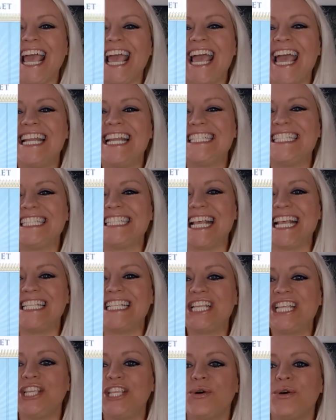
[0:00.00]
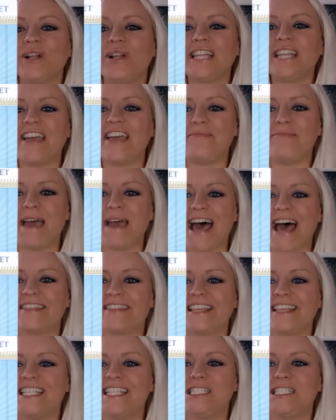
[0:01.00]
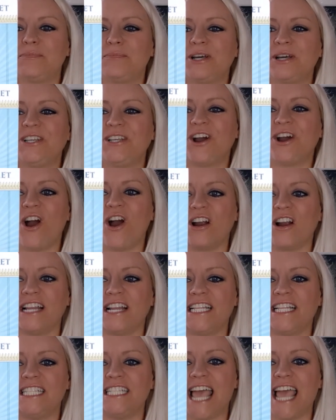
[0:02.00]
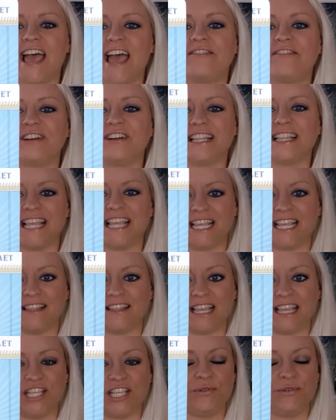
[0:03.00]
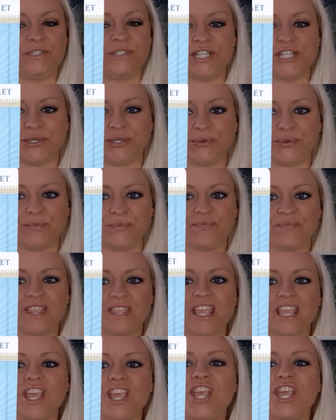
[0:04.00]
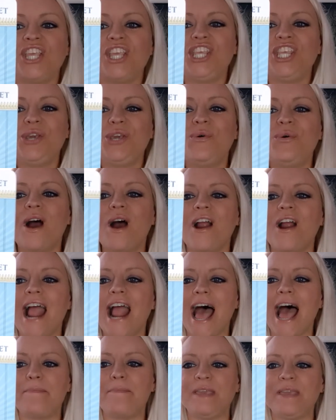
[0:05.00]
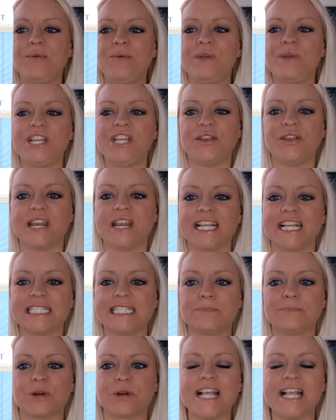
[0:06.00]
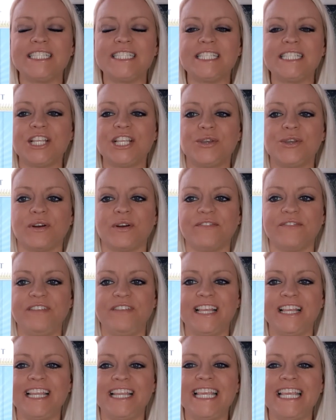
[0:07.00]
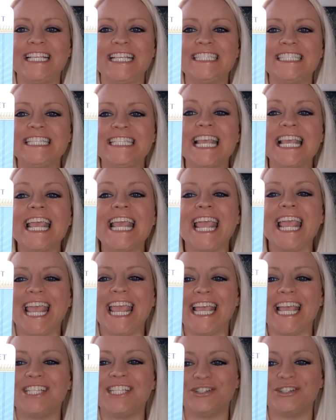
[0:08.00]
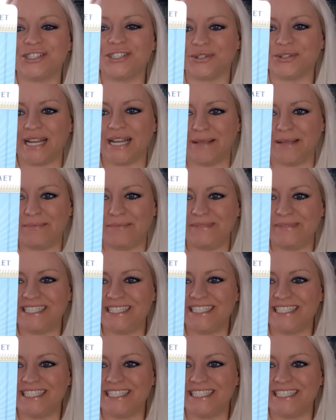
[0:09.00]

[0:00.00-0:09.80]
And it says, Your life path is to put your heart into everything that you do. You are happy when you can express your feelings and your dreams.